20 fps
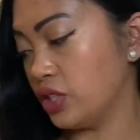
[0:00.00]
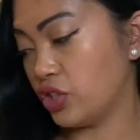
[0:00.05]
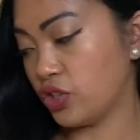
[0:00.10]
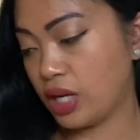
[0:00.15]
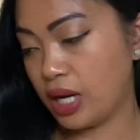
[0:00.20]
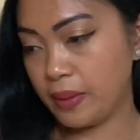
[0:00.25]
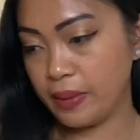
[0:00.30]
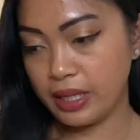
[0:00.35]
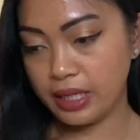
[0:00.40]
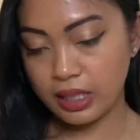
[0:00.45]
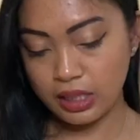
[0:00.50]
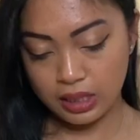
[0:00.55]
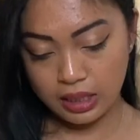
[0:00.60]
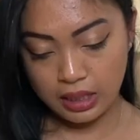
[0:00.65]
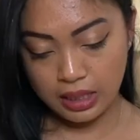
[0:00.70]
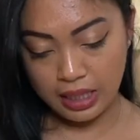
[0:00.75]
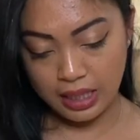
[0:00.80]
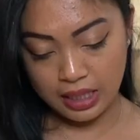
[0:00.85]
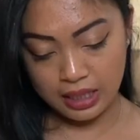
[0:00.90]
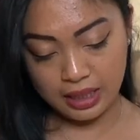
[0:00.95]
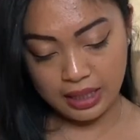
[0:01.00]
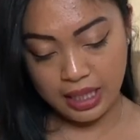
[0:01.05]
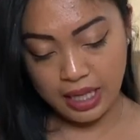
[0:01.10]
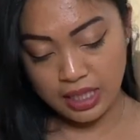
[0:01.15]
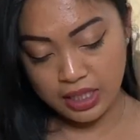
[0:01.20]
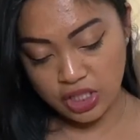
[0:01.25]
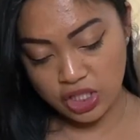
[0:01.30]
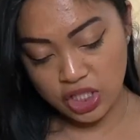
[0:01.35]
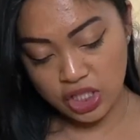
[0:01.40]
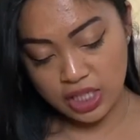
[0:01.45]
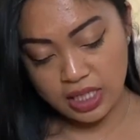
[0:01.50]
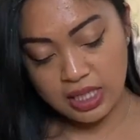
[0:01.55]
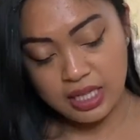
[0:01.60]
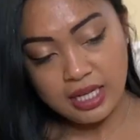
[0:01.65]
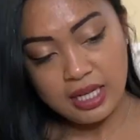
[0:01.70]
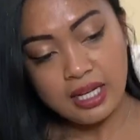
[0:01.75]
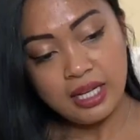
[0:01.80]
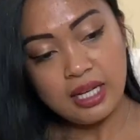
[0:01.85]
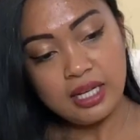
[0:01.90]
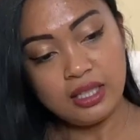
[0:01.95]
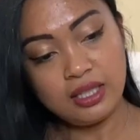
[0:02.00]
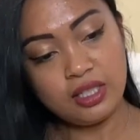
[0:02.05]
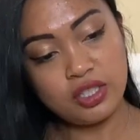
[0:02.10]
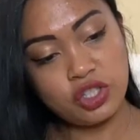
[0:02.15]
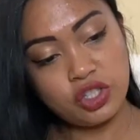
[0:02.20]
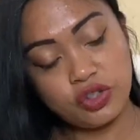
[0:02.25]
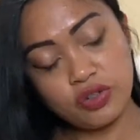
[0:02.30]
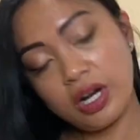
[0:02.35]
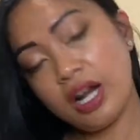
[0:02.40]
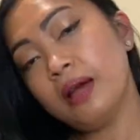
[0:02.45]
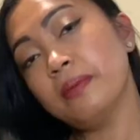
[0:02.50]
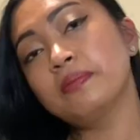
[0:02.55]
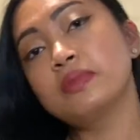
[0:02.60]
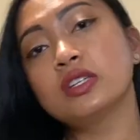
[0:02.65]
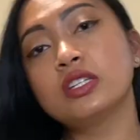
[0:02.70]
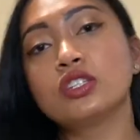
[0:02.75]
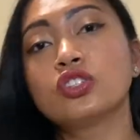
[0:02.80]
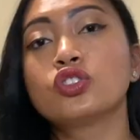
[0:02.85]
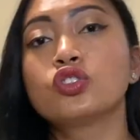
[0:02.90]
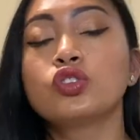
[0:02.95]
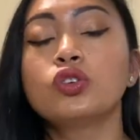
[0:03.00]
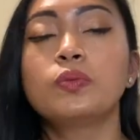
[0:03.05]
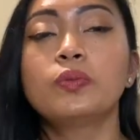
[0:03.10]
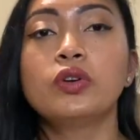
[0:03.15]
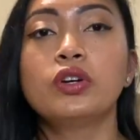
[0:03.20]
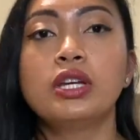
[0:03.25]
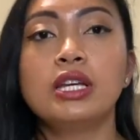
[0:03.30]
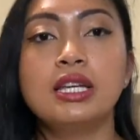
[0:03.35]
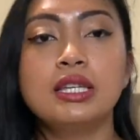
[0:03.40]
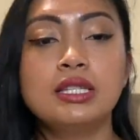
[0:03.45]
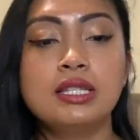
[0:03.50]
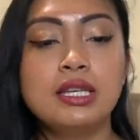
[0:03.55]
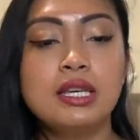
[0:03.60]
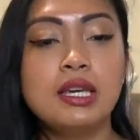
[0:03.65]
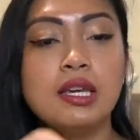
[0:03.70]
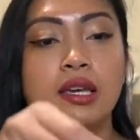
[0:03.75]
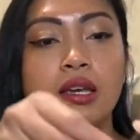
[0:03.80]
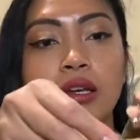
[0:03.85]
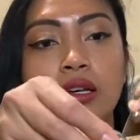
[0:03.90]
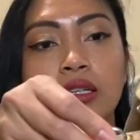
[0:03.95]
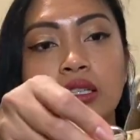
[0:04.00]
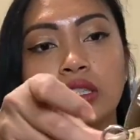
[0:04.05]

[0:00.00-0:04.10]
strap, I can attach the strap. It's super easy.